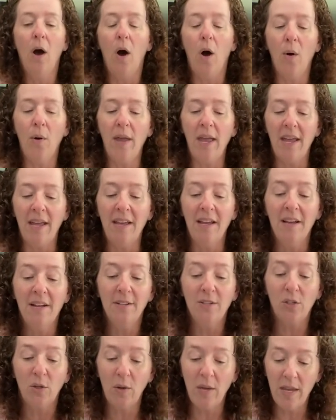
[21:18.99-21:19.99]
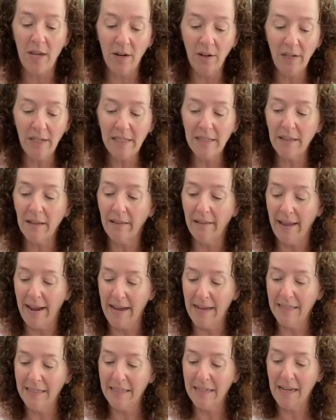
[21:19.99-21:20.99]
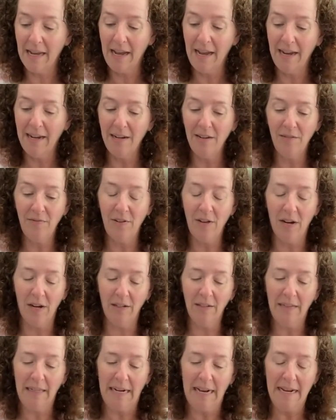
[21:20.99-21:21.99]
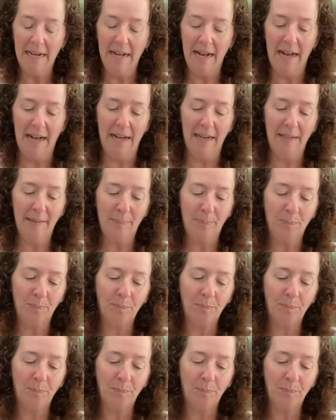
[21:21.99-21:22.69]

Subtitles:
Okay, so here is the last kind of yarn that I got.